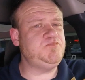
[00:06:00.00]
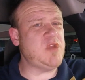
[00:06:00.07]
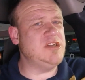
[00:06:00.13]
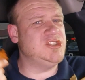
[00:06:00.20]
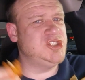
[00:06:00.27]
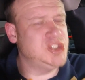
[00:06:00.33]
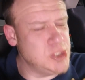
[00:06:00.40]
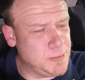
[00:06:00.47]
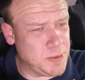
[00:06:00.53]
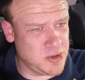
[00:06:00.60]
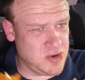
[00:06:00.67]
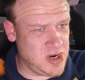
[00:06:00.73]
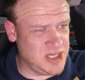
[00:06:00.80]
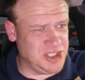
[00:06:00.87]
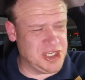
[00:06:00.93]
It's super
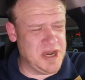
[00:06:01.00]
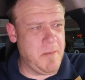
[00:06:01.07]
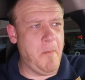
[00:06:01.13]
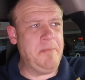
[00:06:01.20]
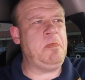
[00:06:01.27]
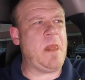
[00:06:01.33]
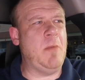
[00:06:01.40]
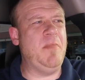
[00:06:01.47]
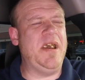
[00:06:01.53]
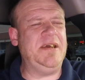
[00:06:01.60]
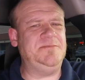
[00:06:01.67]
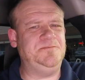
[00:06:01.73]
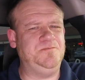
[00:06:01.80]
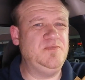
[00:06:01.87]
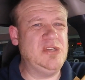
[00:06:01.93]
crunchy, but
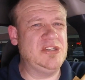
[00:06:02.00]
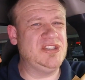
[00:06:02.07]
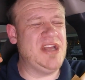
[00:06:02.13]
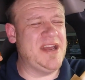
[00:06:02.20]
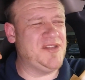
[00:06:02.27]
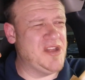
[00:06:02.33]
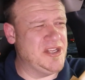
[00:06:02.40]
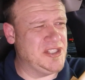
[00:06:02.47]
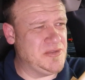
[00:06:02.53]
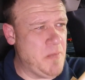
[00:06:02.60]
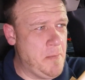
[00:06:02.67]
there's like this